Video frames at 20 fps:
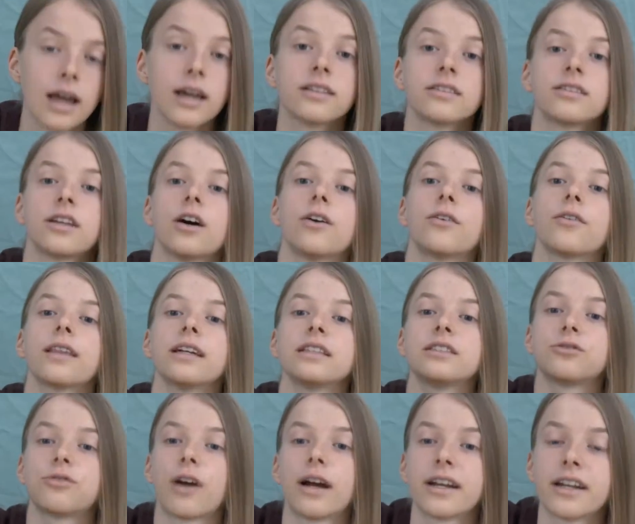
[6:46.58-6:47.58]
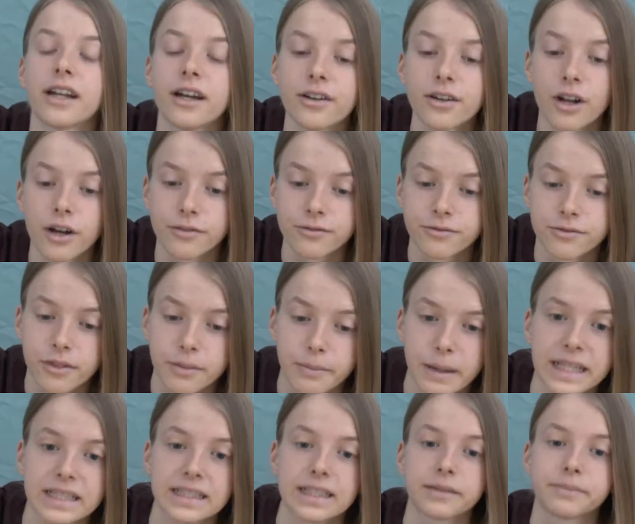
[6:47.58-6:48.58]
So that's a rundown of the
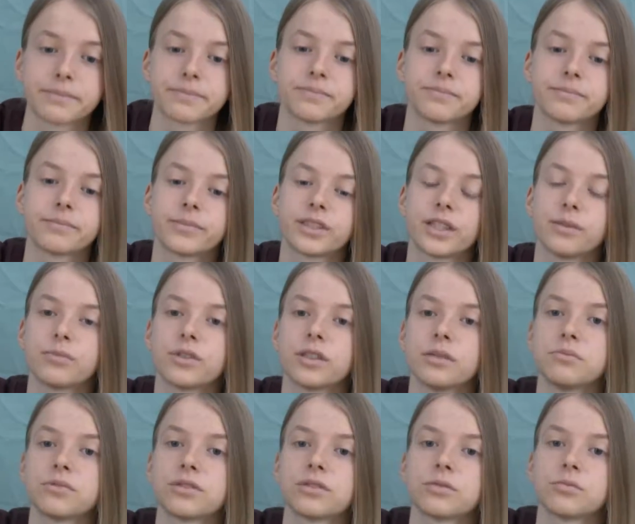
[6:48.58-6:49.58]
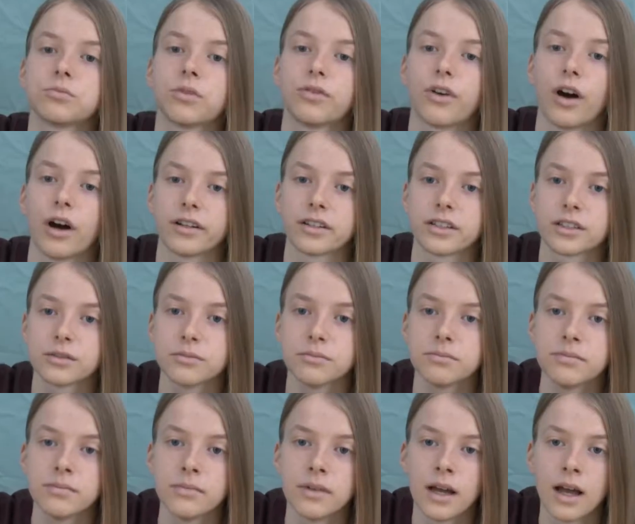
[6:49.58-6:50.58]
basic symptoms of
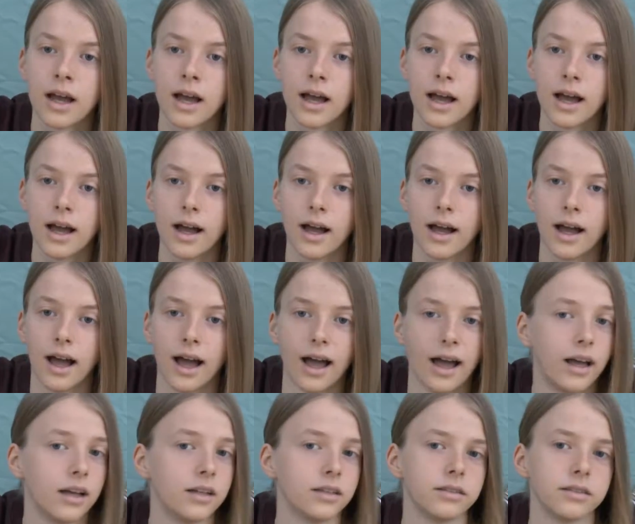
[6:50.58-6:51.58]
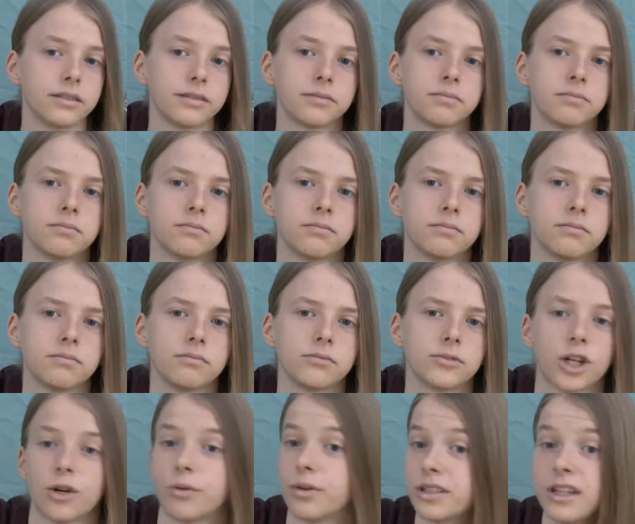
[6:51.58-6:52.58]
autism, and
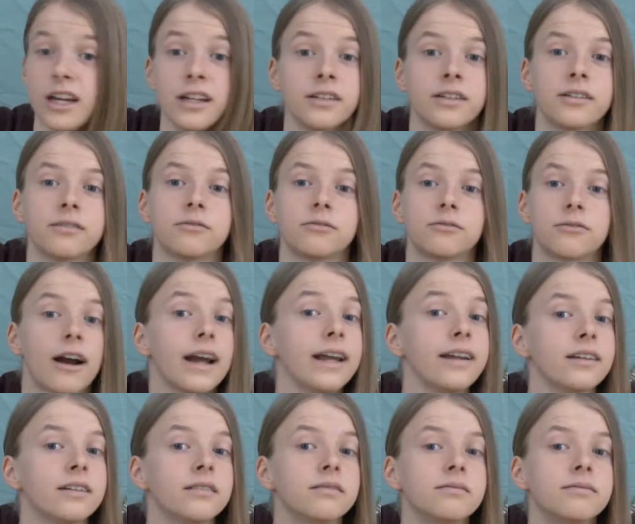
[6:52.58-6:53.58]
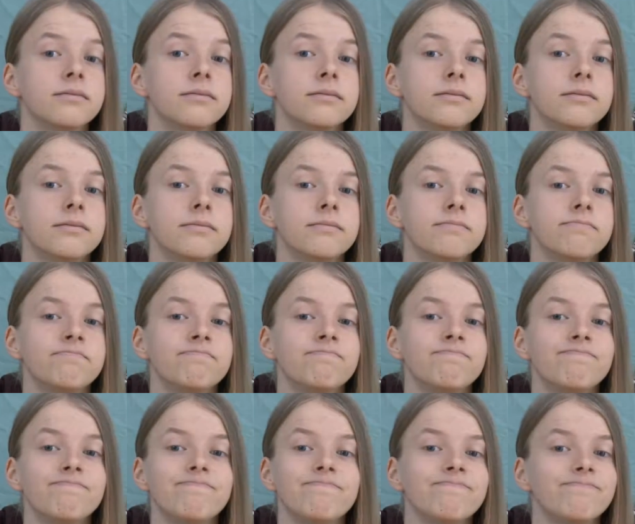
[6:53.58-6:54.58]
so we're done, right?
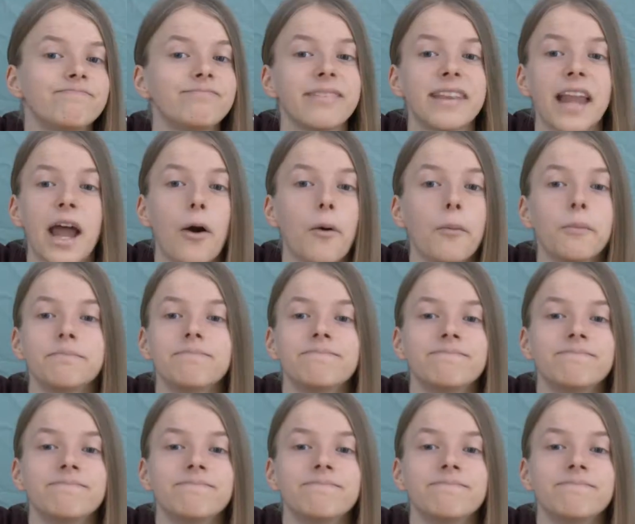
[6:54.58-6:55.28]
No,